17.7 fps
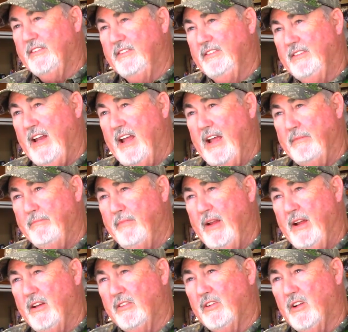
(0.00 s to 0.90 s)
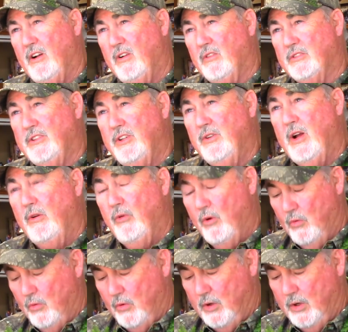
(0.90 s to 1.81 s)
type mouth calls too. I
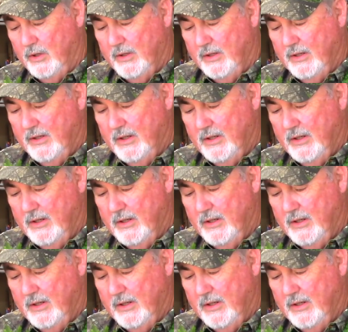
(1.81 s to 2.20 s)
want one,